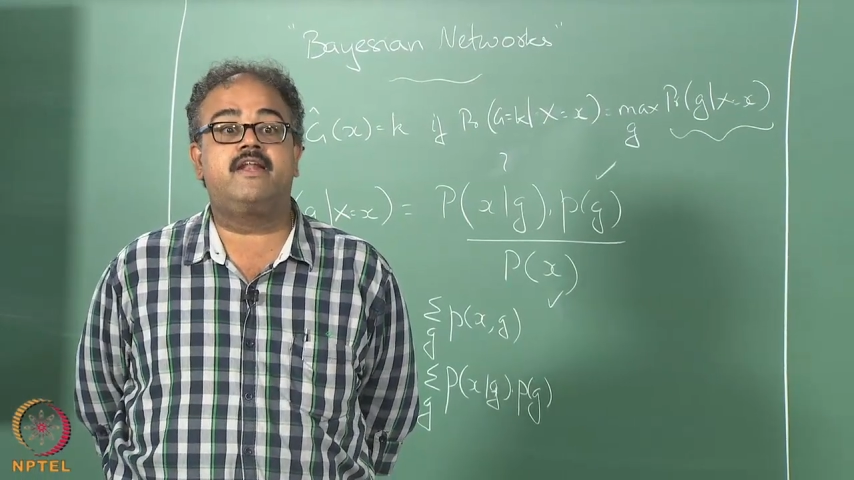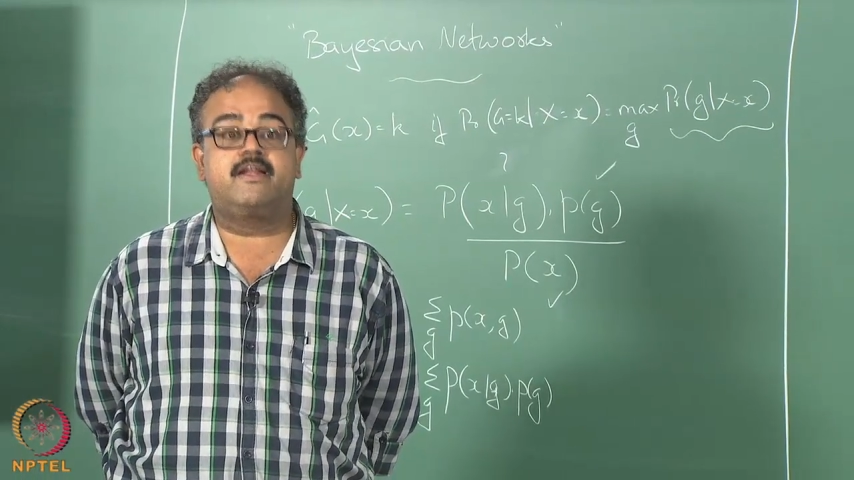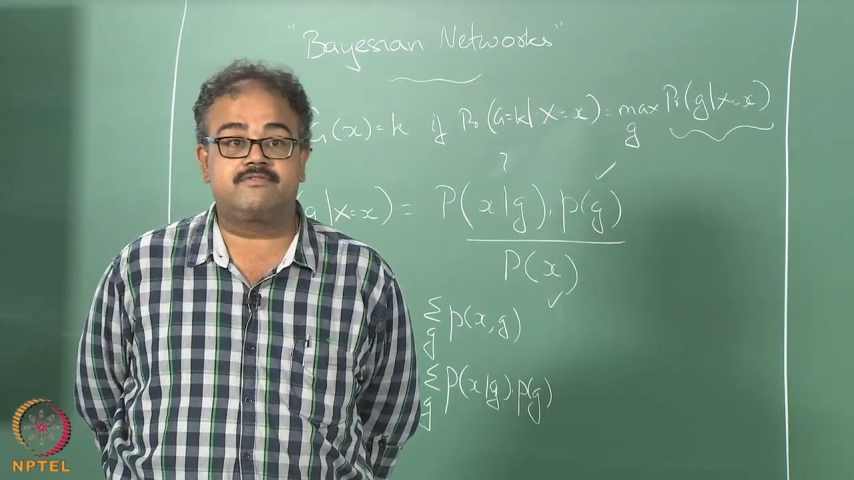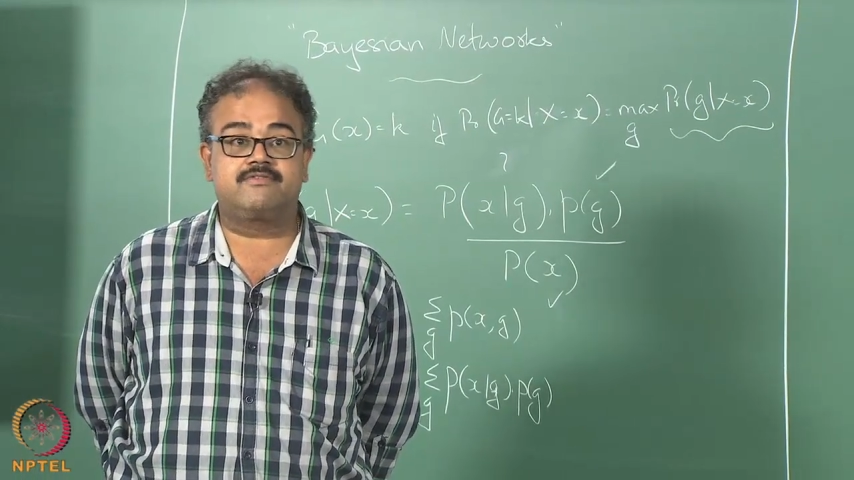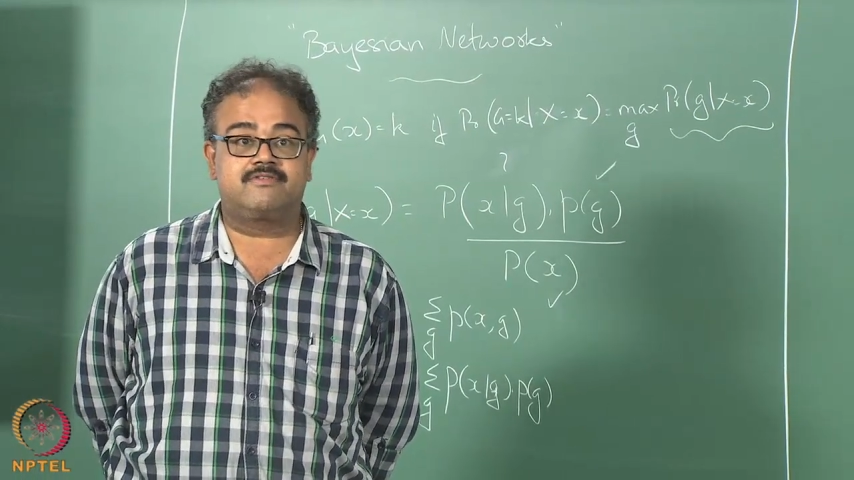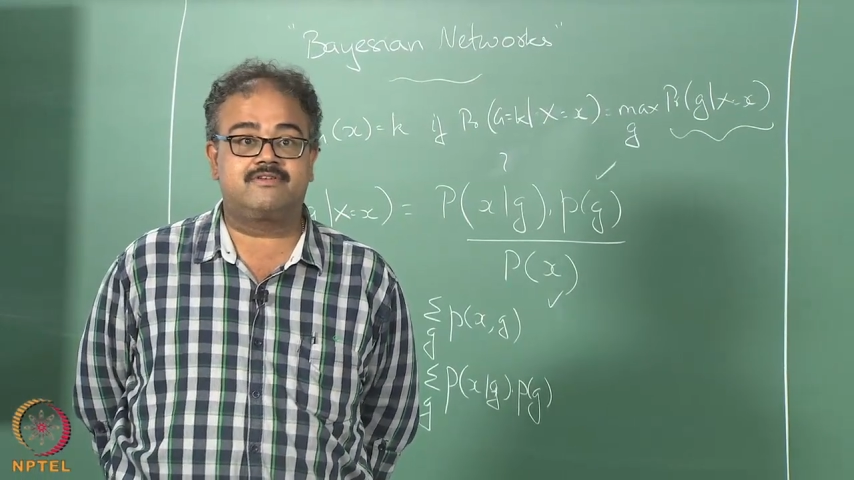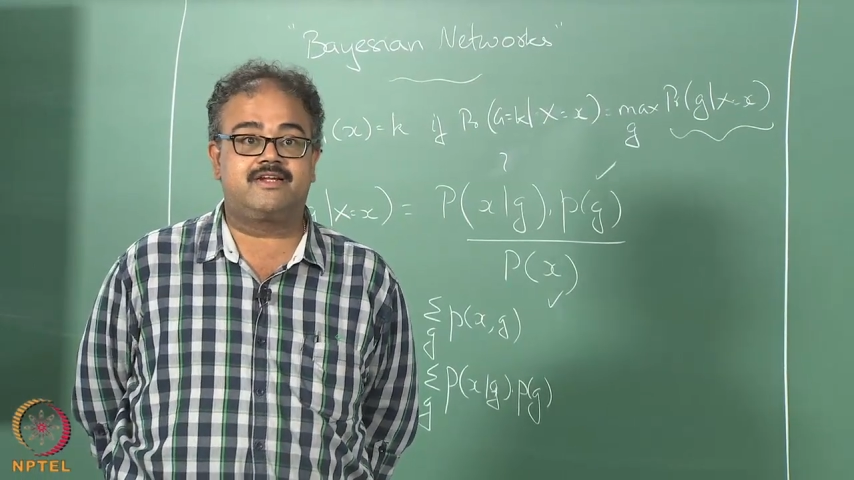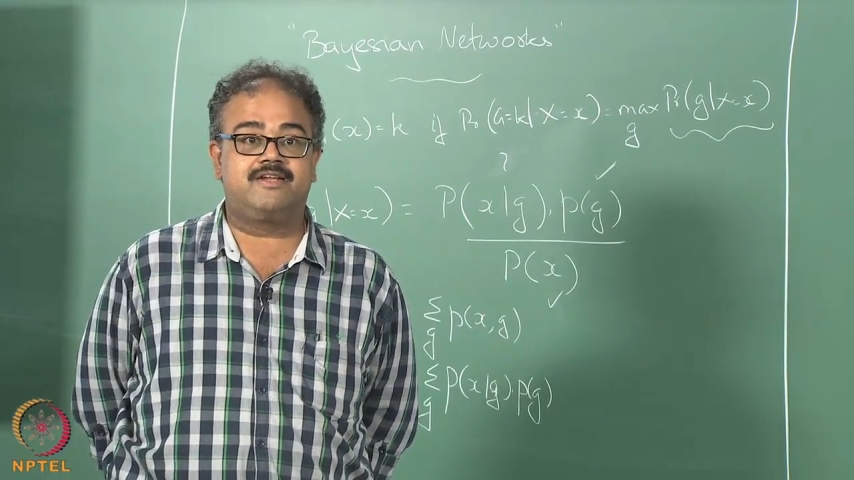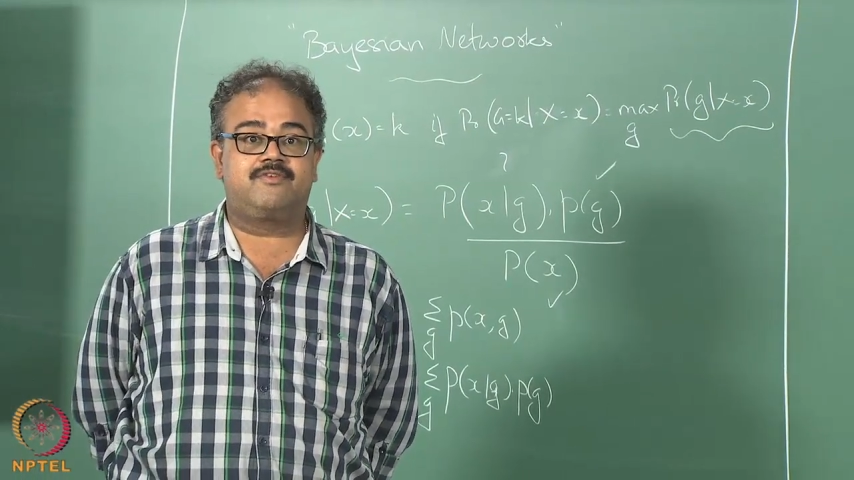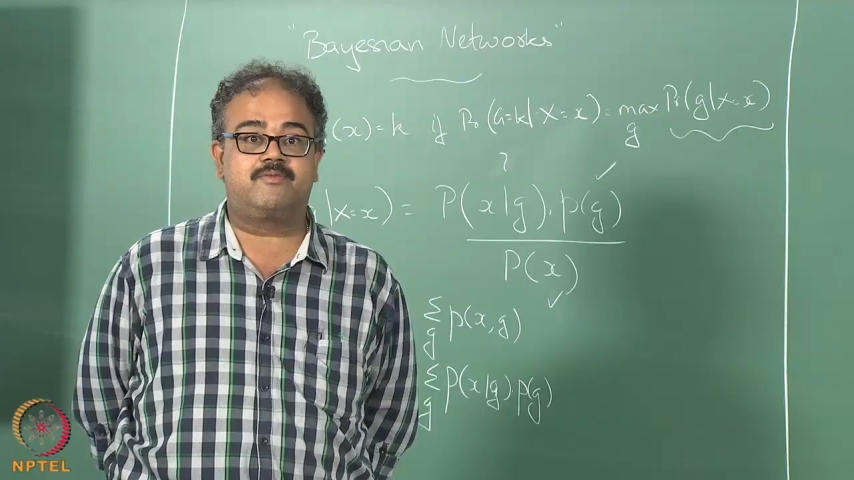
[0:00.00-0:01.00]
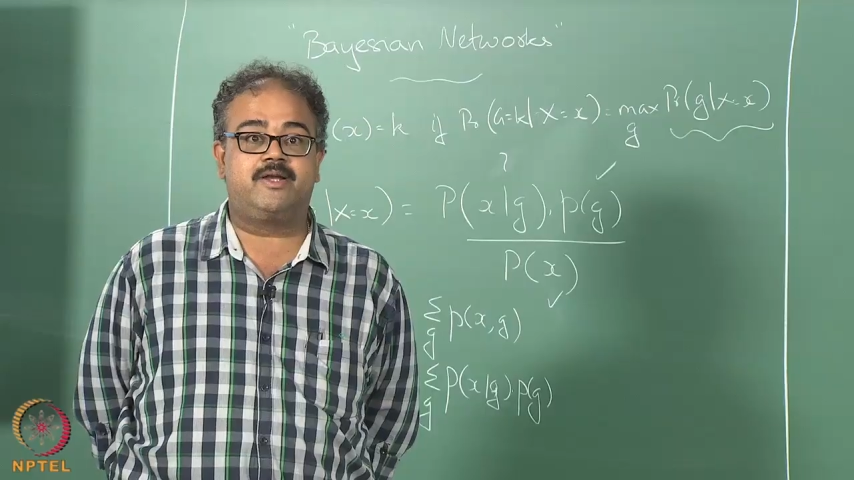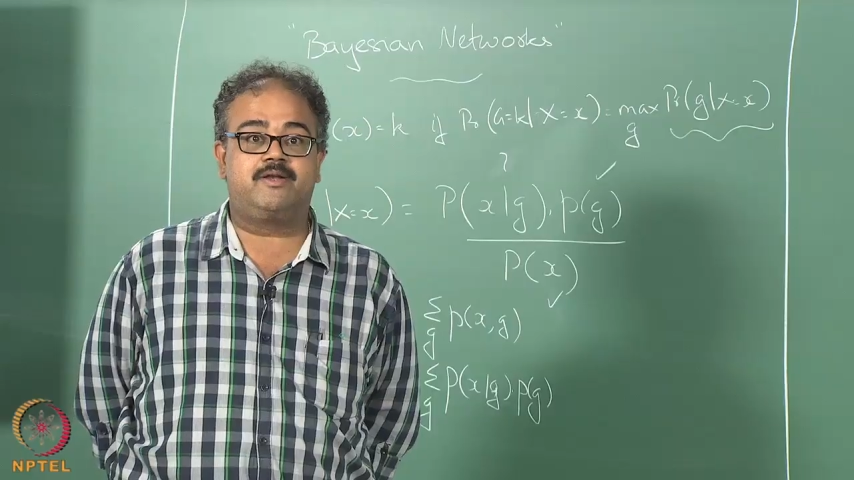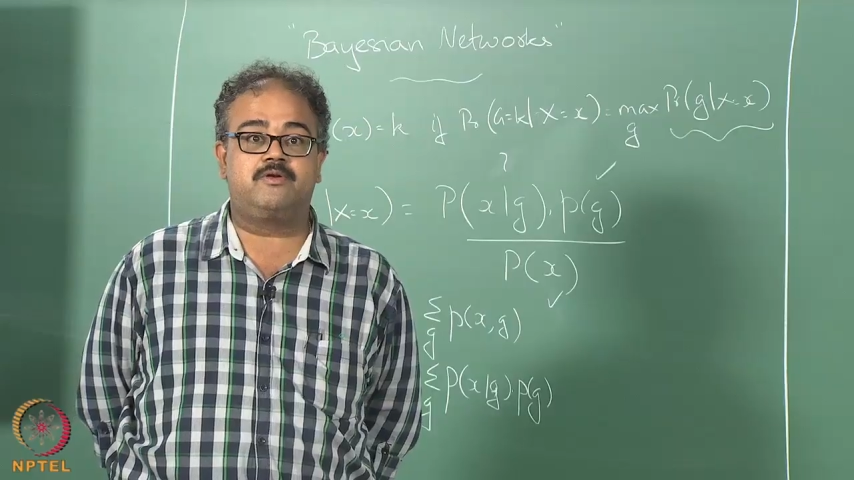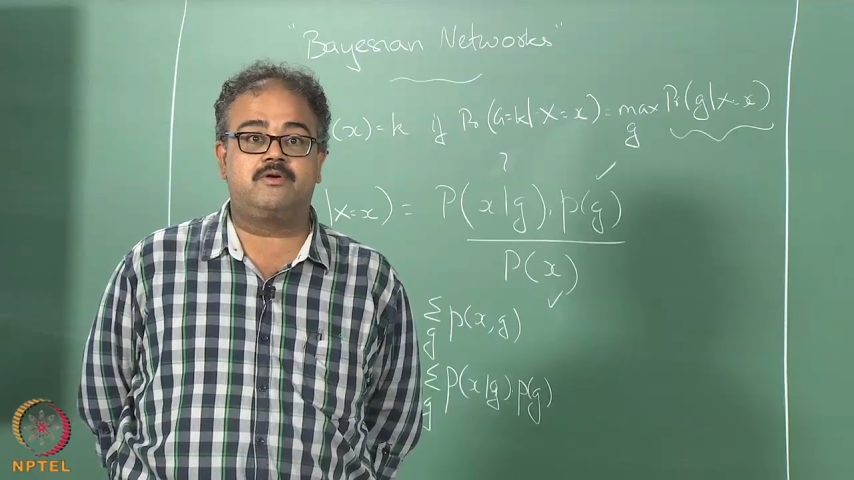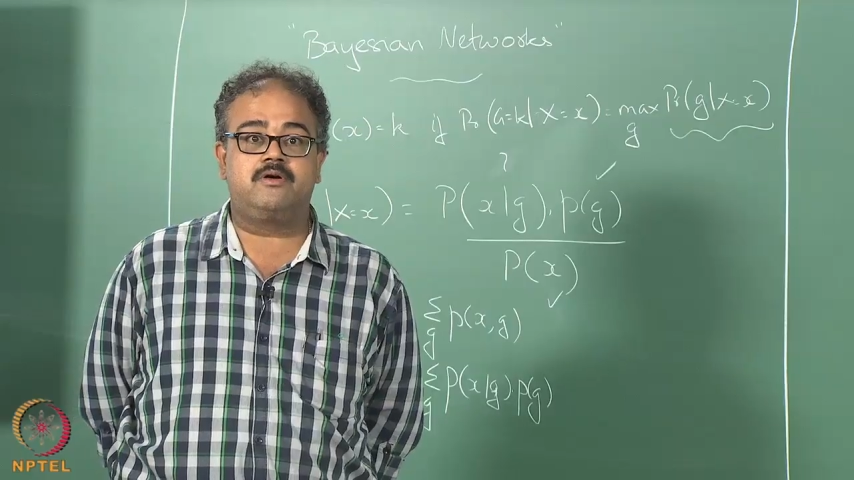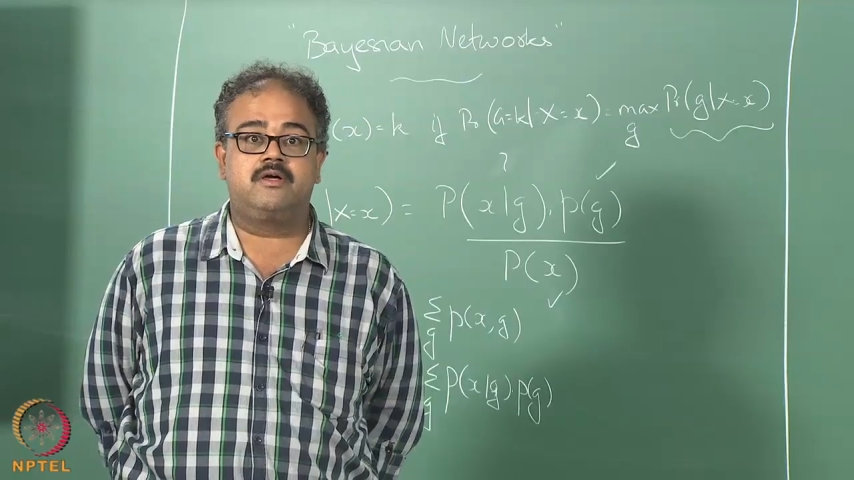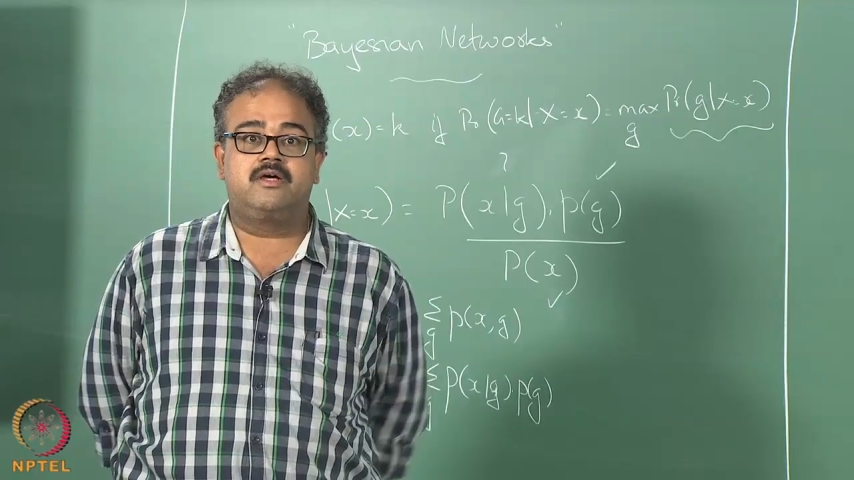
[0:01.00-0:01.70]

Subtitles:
enough, right, for me to know.